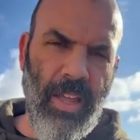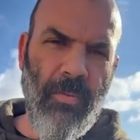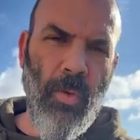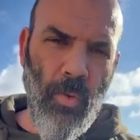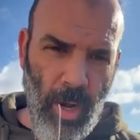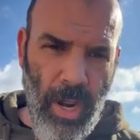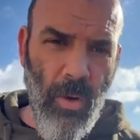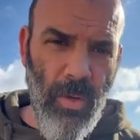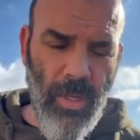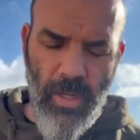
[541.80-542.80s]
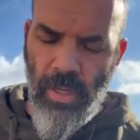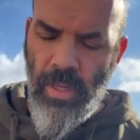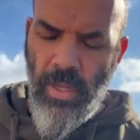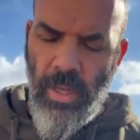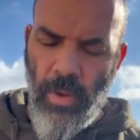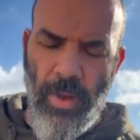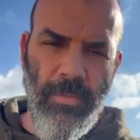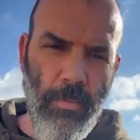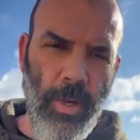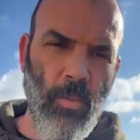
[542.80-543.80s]
if we run out and we
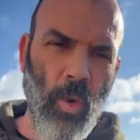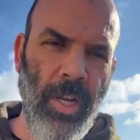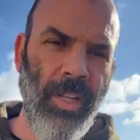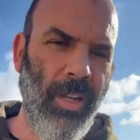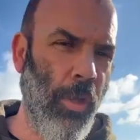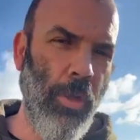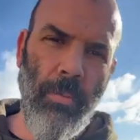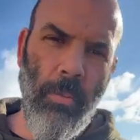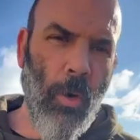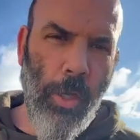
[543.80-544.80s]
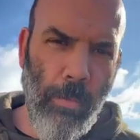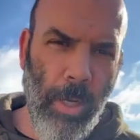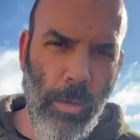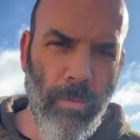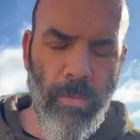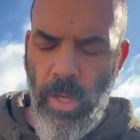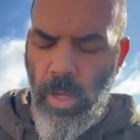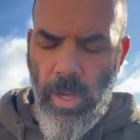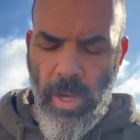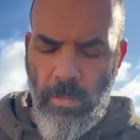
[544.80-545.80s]
have to bring in, they're just going to be more expensive.
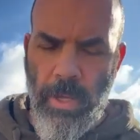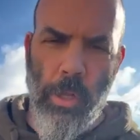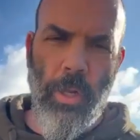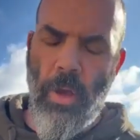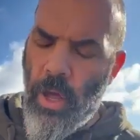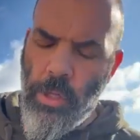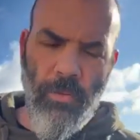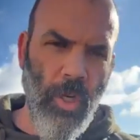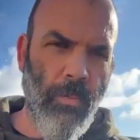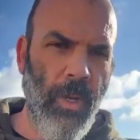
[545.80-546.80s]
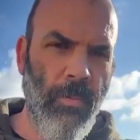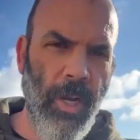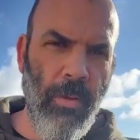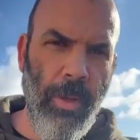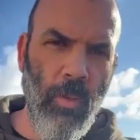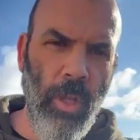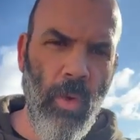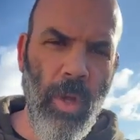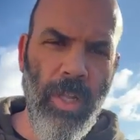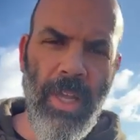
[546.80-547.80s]
Because of the cost of shipping to bring them in really
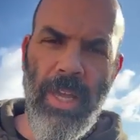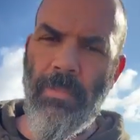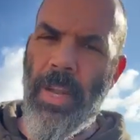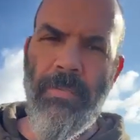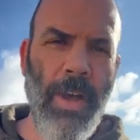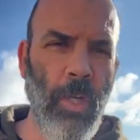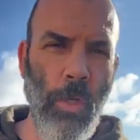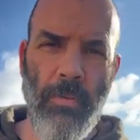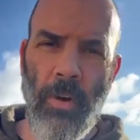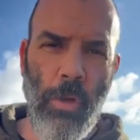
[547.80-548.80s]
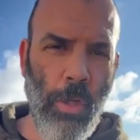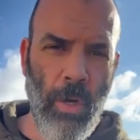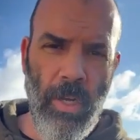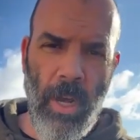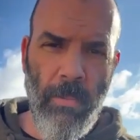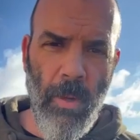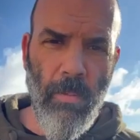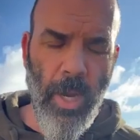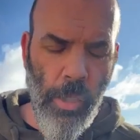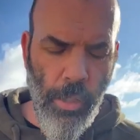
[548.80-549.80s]
quickly, and manufacturers have already started to up their
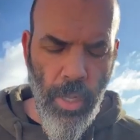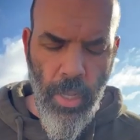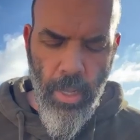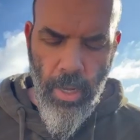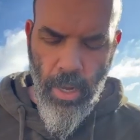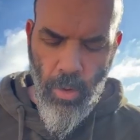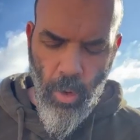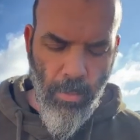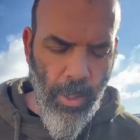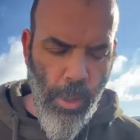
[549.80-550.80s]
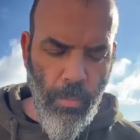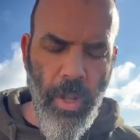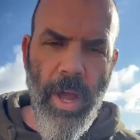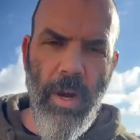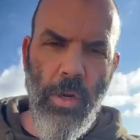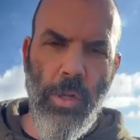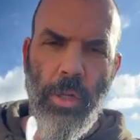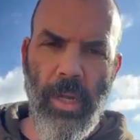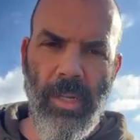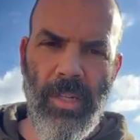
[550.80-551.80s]
price. One of my suppliers
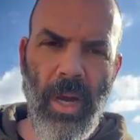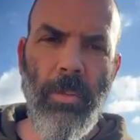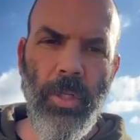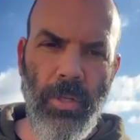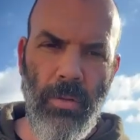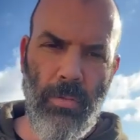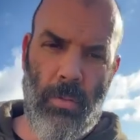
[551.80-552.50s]
doubled